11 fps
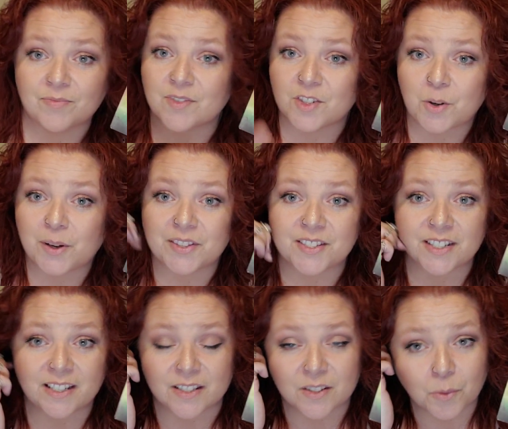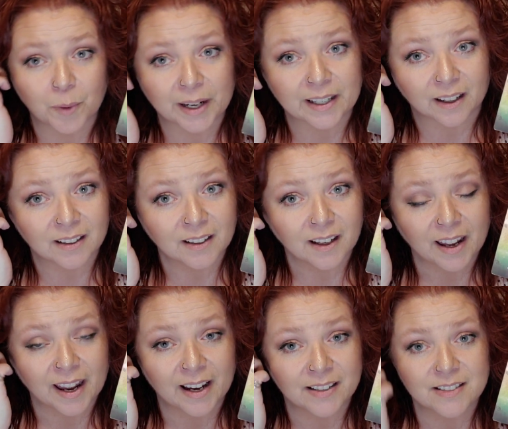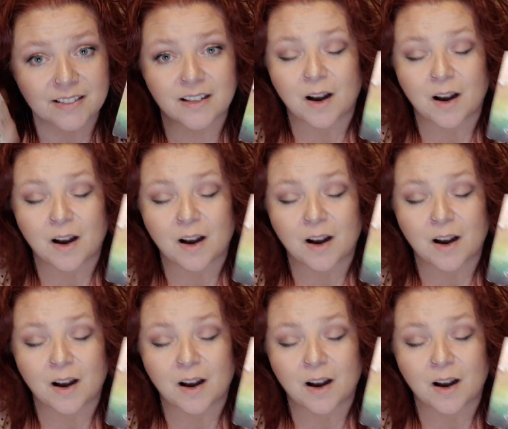Sowing the seeds, waiting, and